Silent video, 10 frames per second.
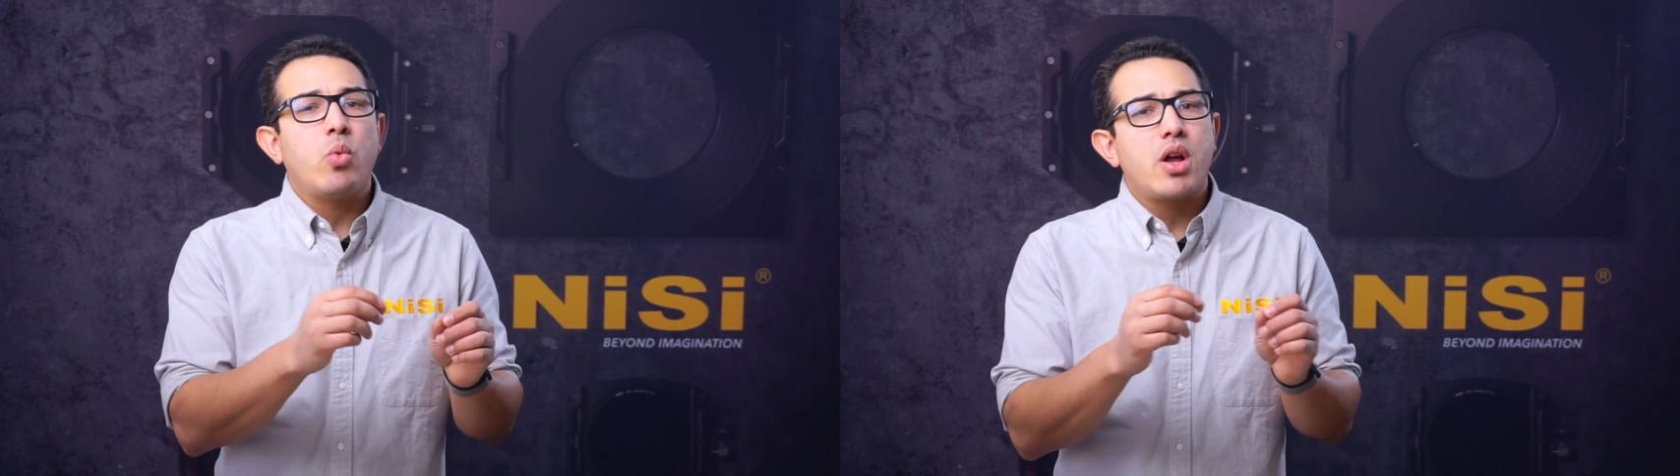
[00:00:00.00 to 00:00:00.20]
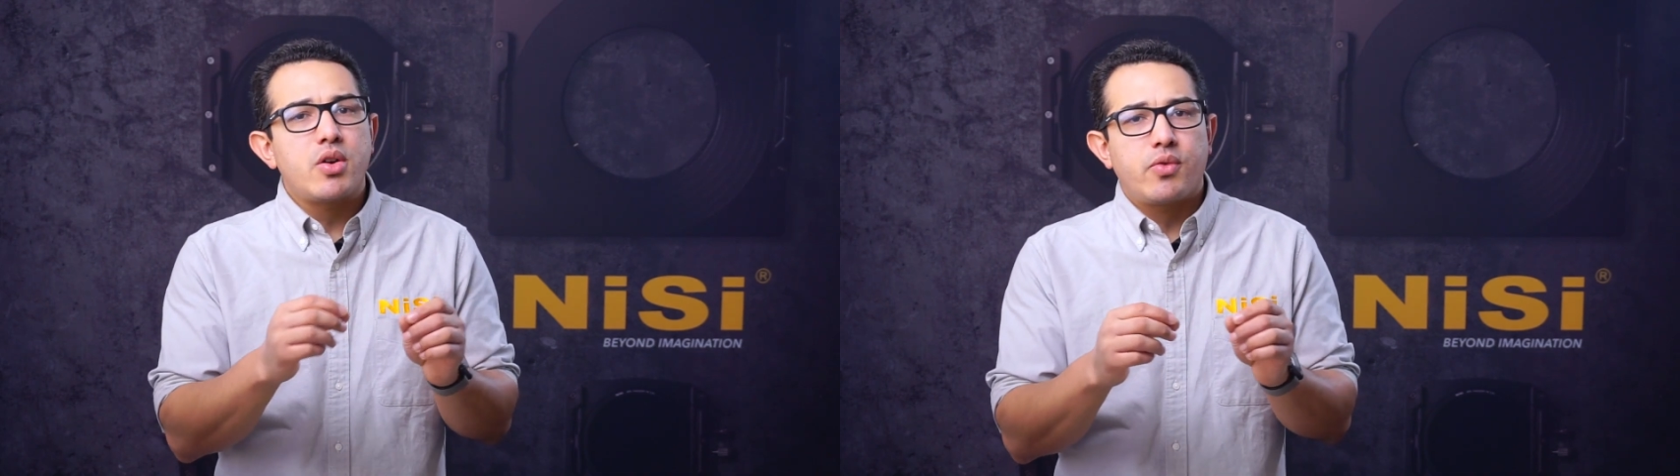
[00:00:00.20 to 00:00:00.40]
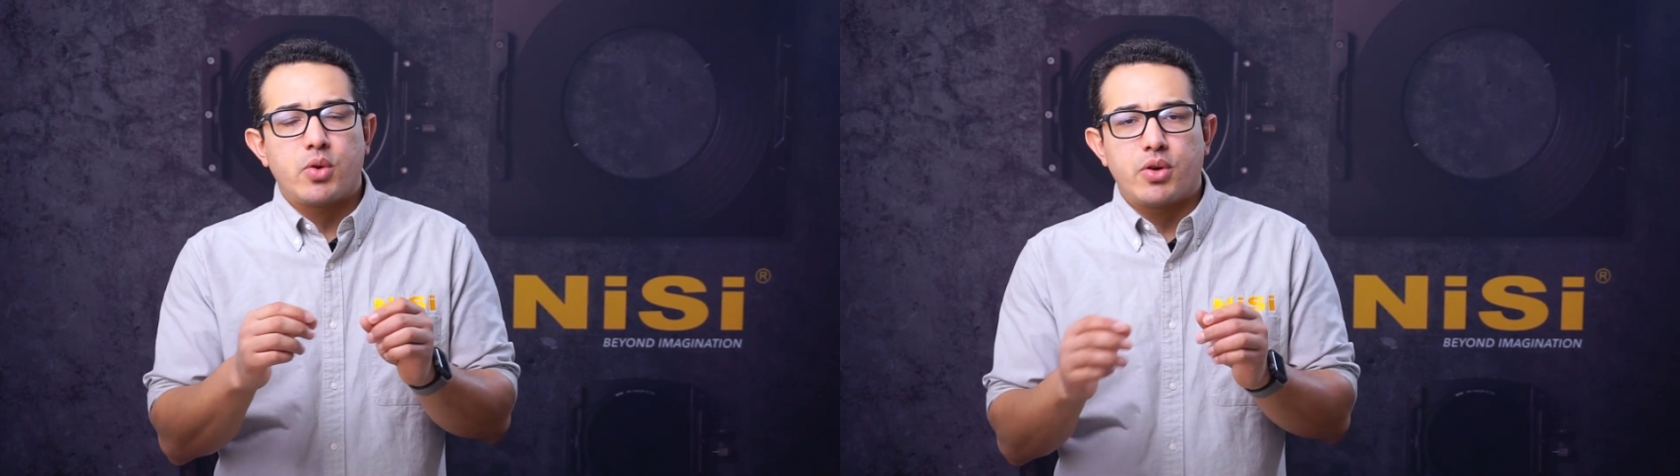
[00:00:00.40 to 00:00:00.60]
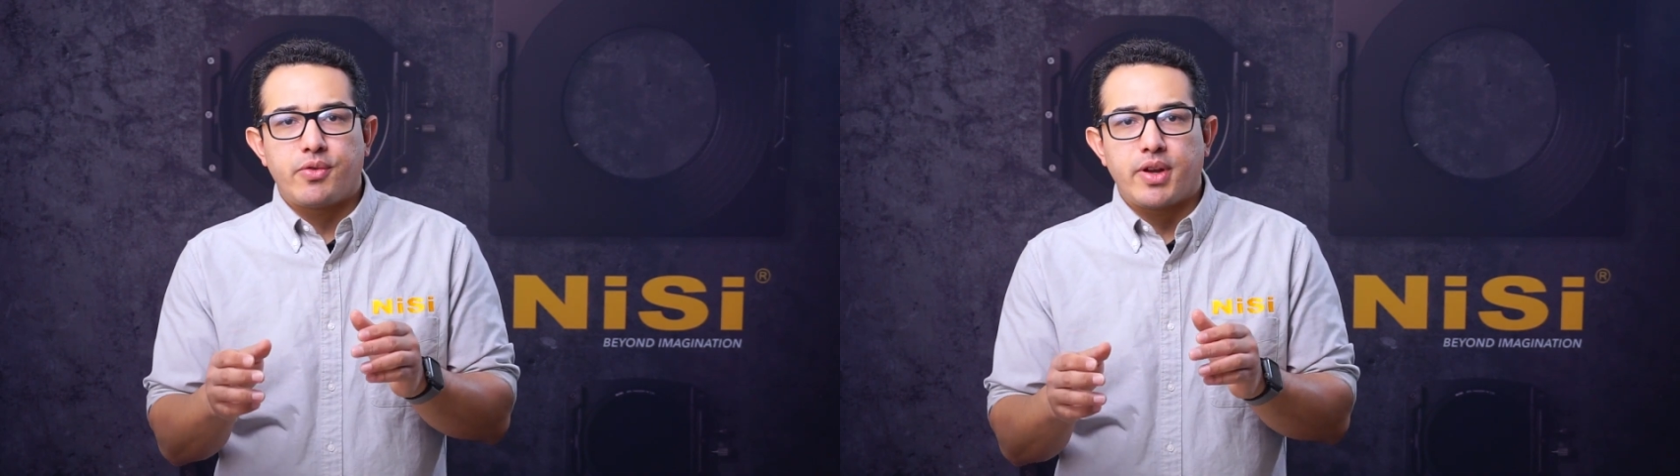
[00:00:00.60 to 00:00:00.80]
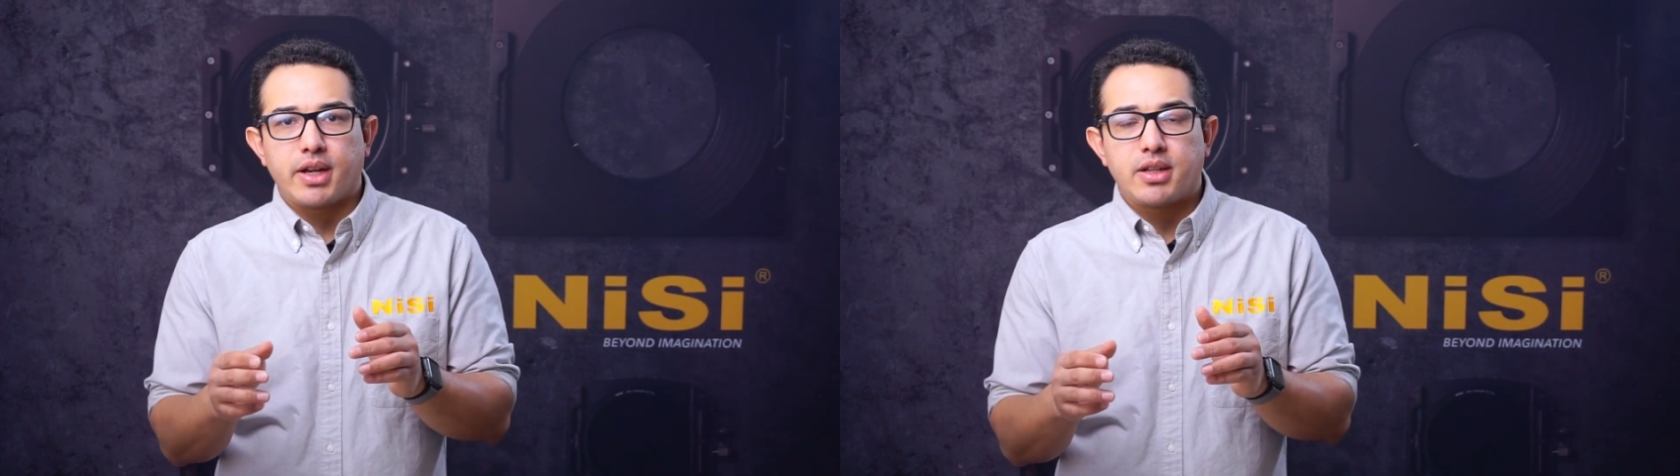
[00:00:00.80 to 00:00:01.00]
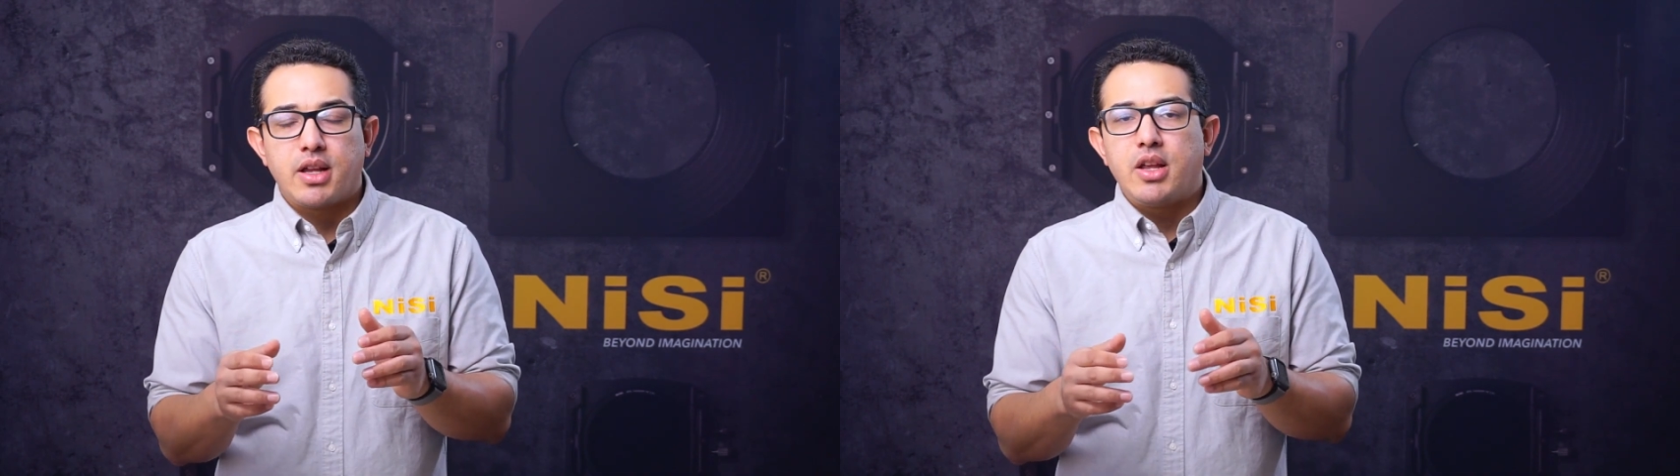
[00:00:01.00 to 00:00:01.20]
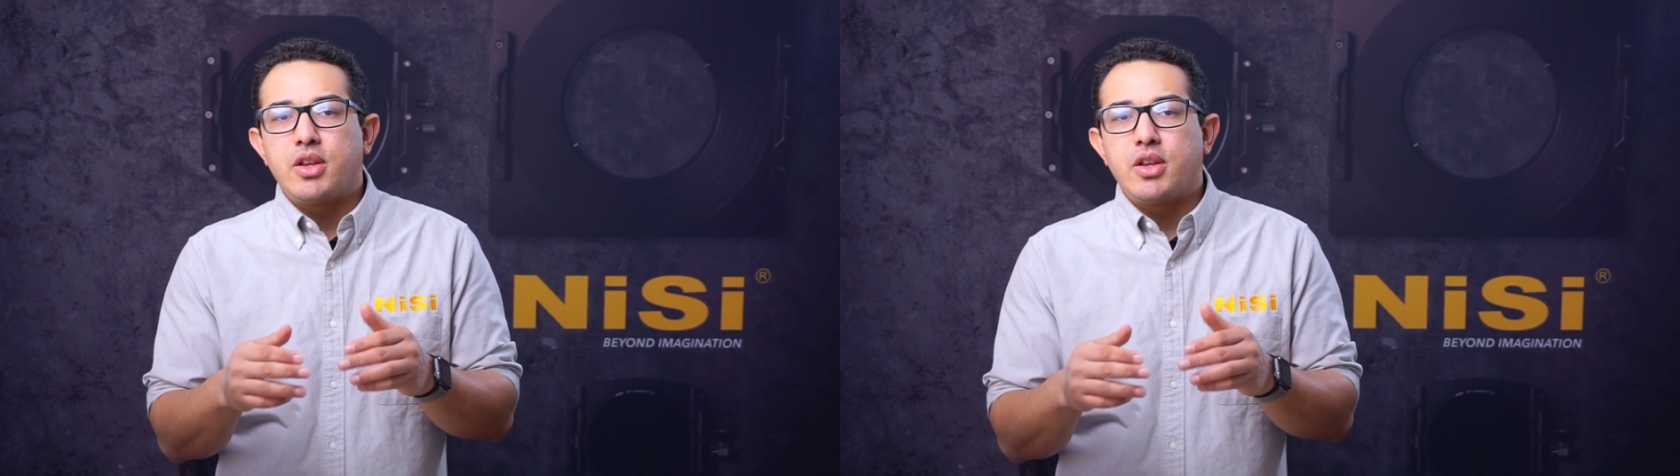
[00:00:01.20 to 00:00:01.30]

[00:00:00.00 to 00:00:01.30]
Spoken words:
a water flow effect.